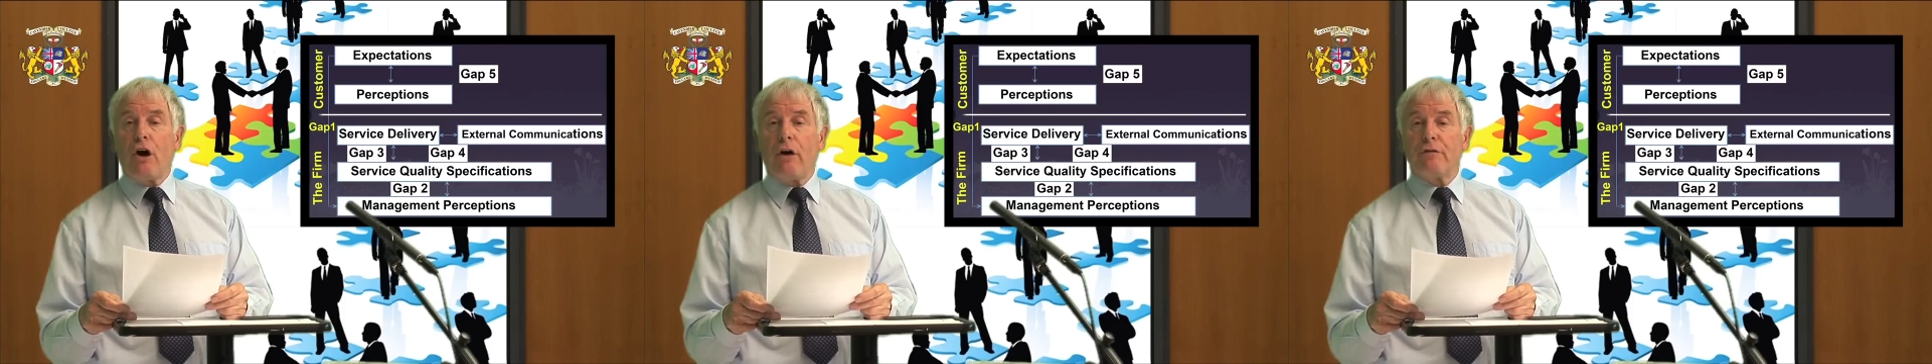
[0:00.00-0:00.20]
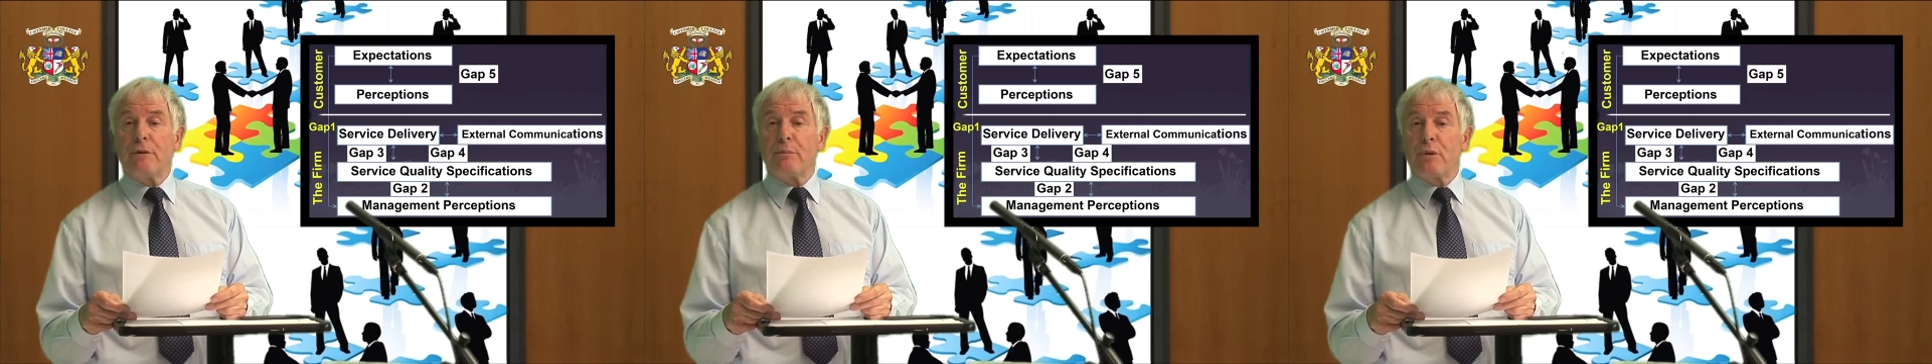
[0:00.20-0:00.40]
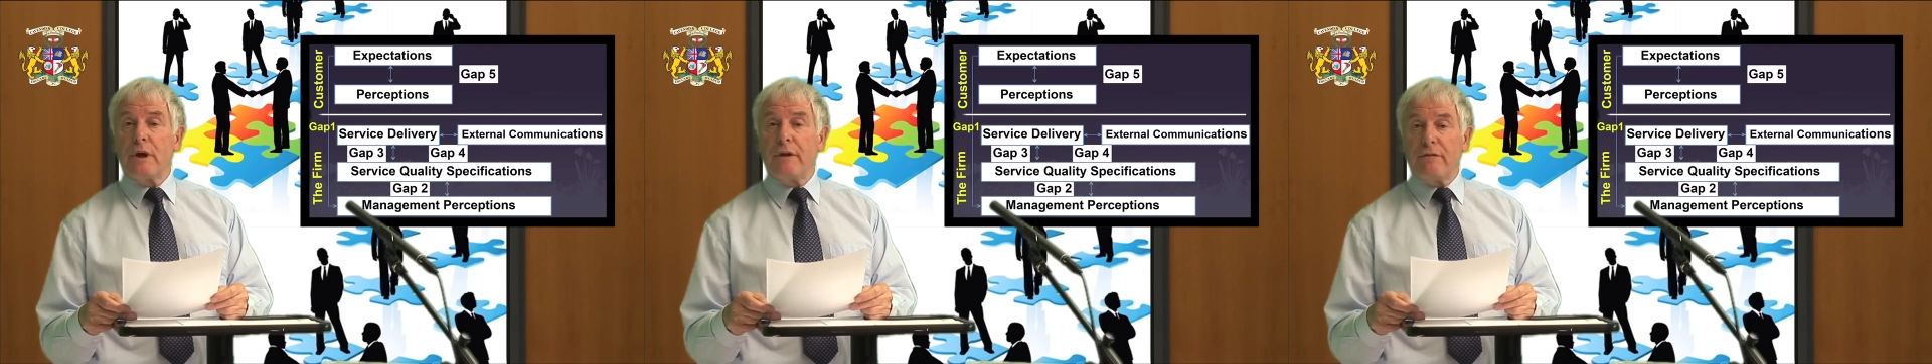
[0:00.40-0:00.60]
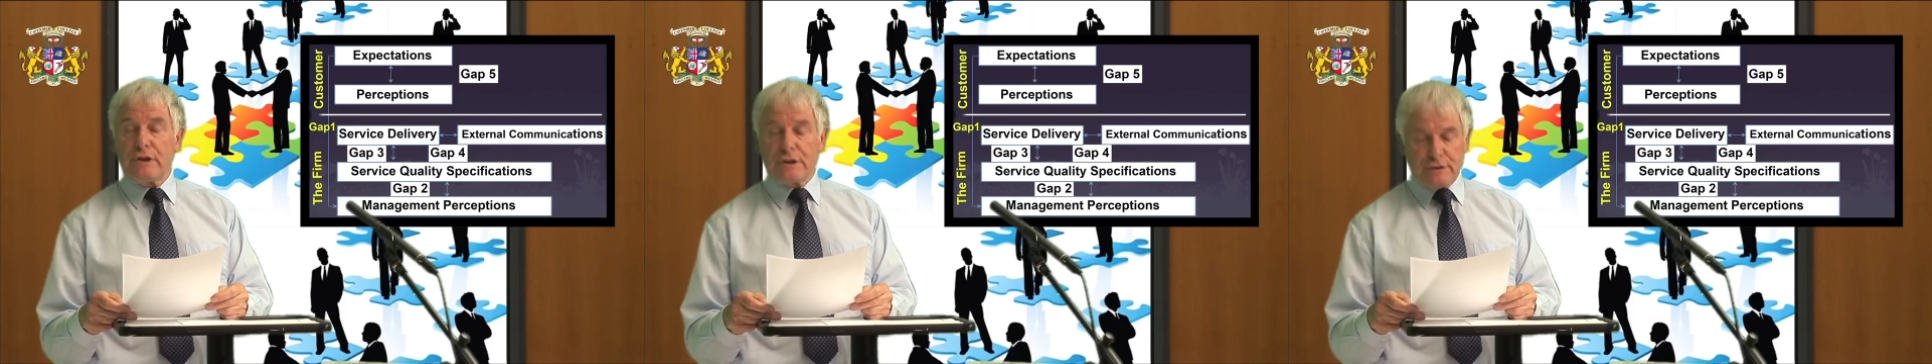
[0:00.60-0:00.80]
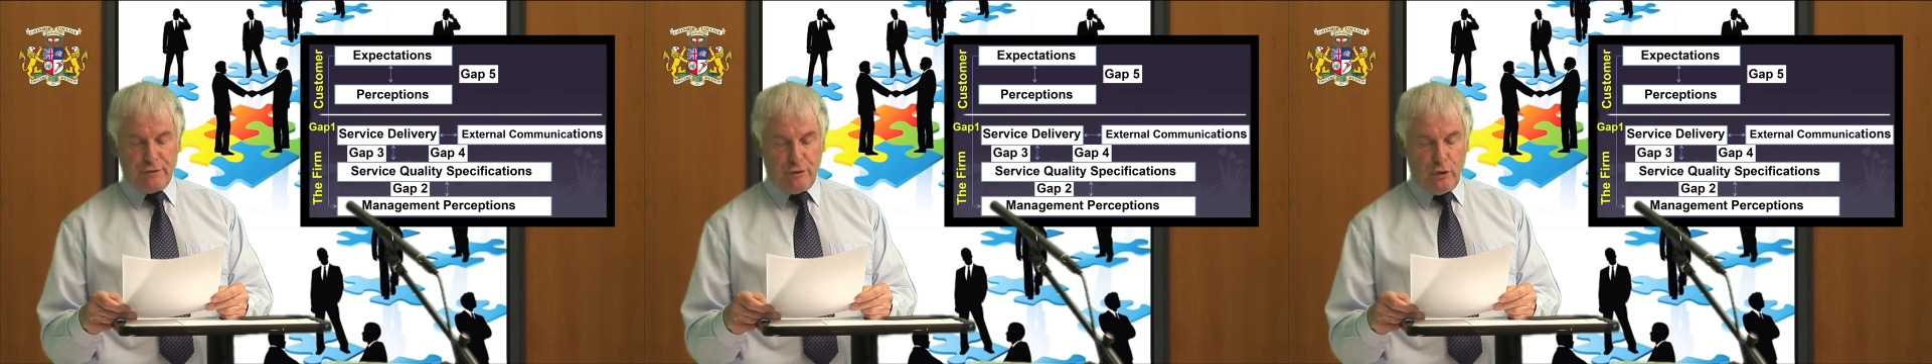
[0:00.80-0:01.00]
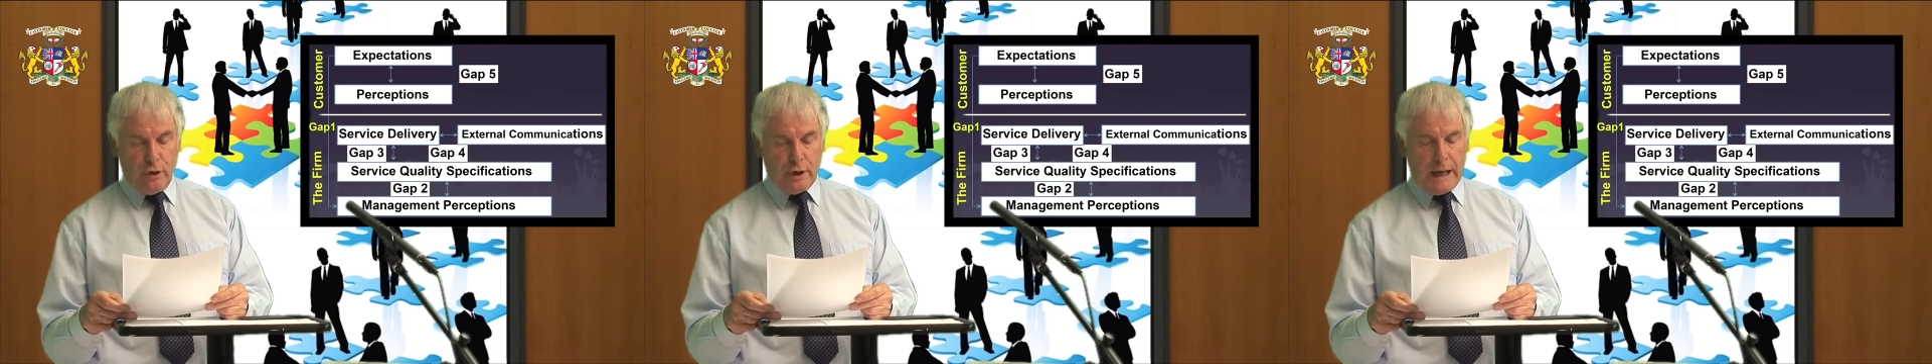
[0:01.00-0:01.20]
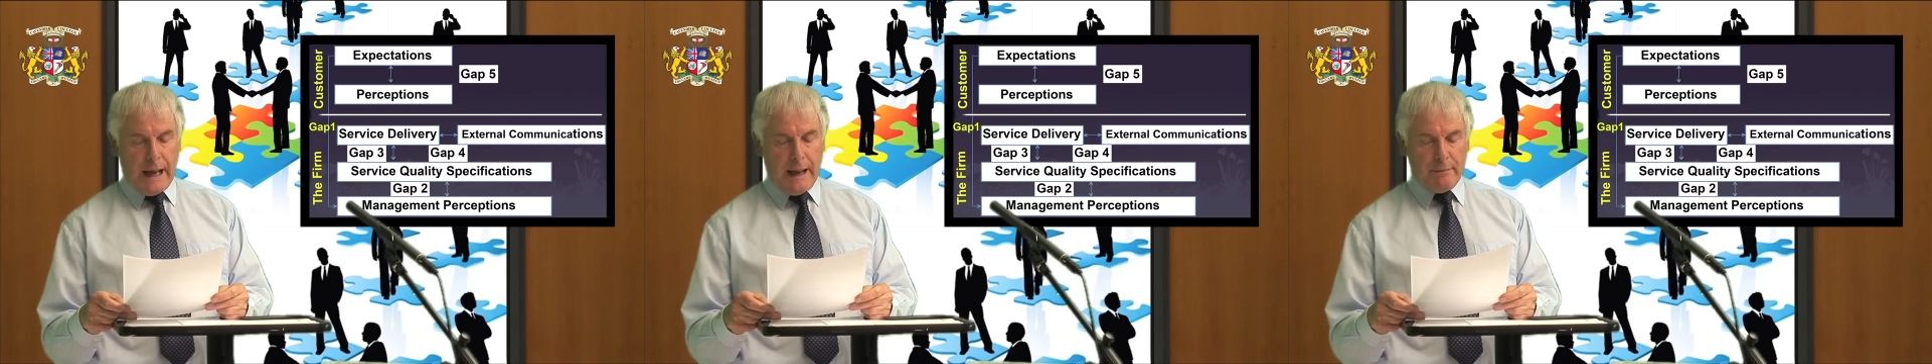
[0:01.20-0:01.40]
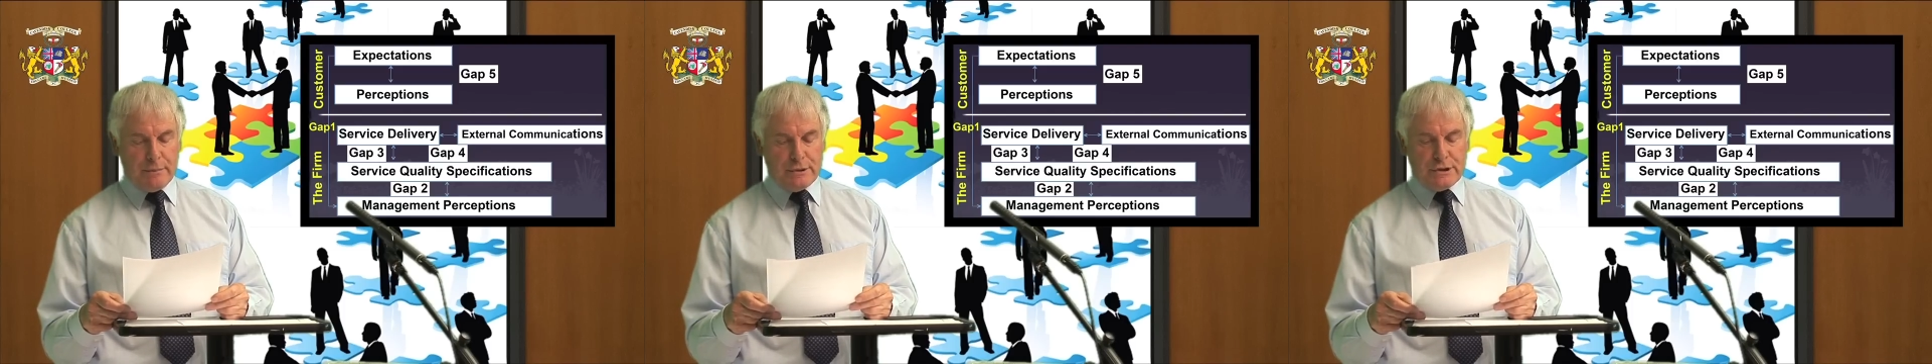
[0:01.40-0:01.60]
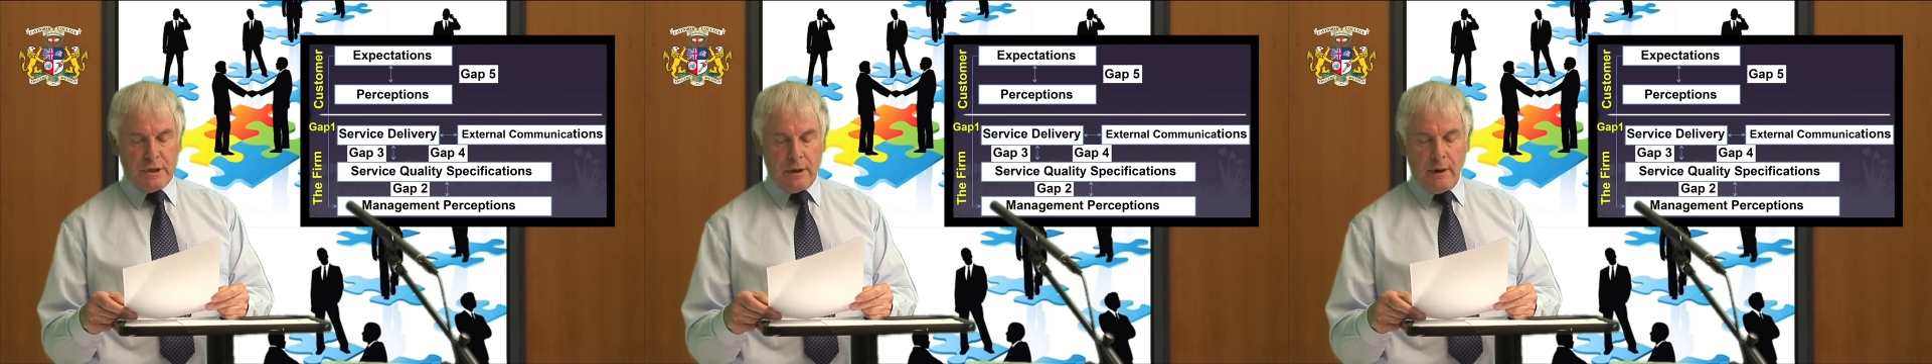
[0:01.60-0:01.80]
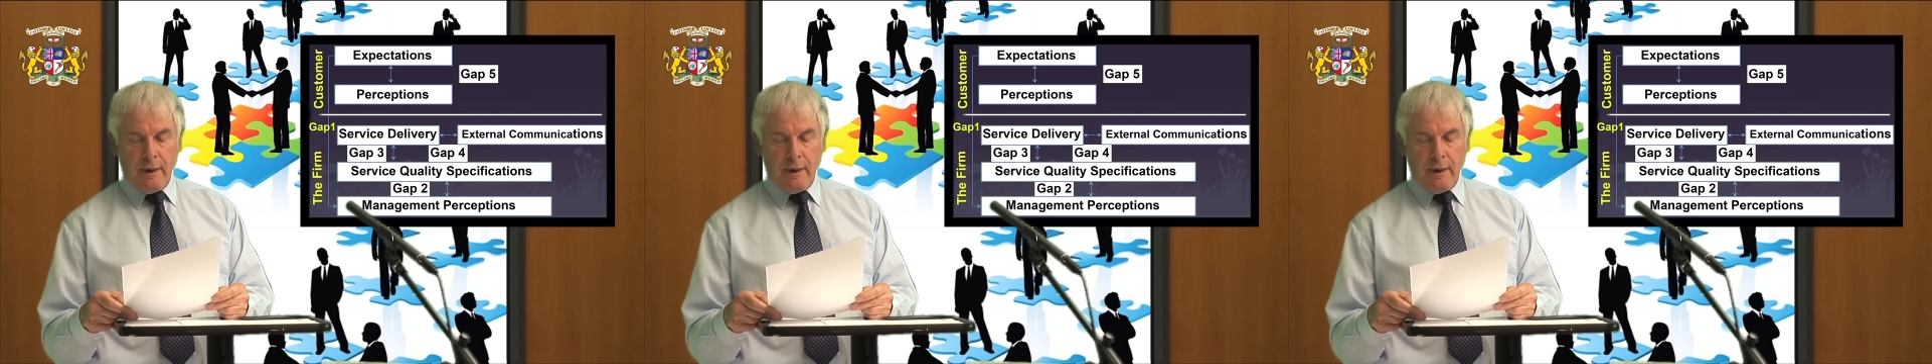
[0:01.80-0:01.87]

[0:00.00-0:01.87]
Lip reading: of the previous 4 gaps.